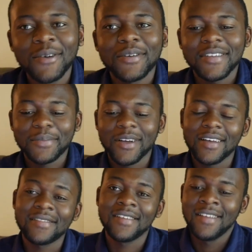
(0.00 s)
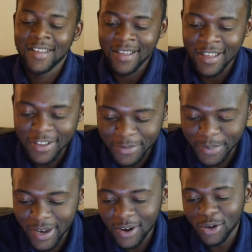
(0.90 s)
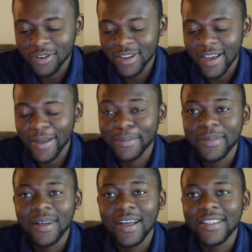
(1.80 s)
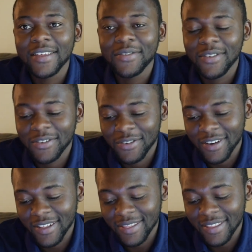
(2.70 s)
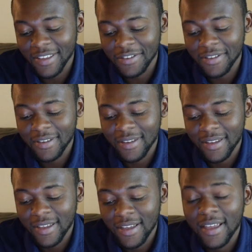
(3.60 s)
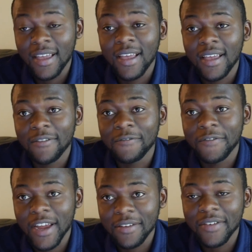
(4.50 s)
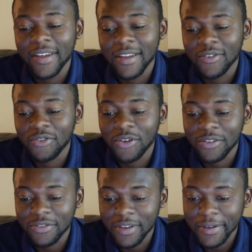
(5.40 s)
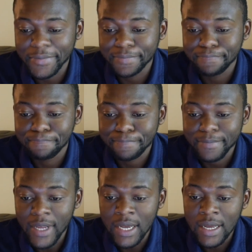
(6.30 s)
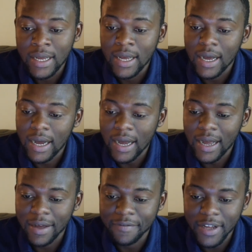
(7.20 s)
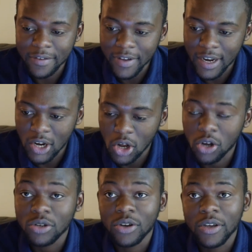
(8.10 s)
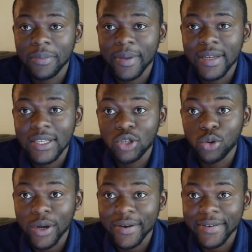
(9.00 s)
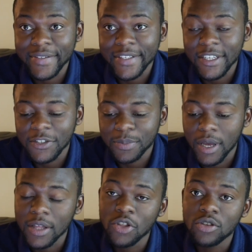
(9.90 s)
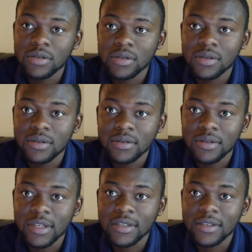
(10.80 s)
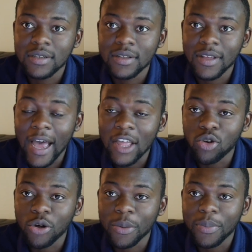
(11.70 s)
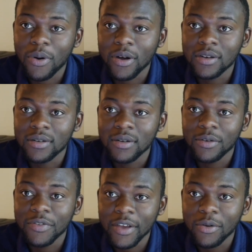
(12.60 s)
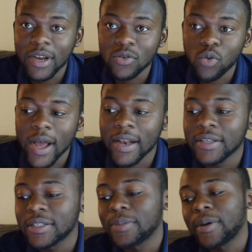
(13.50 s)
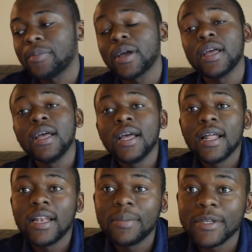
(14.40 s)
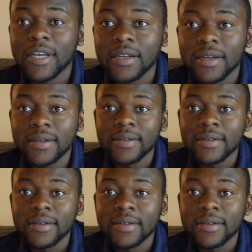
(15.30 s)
What's up, guys? It's been a long time. I just finished reading this very, very interesting, very, very long document, 206 pages. Is the annual report of Econet Wireless Zimbabwe Limited,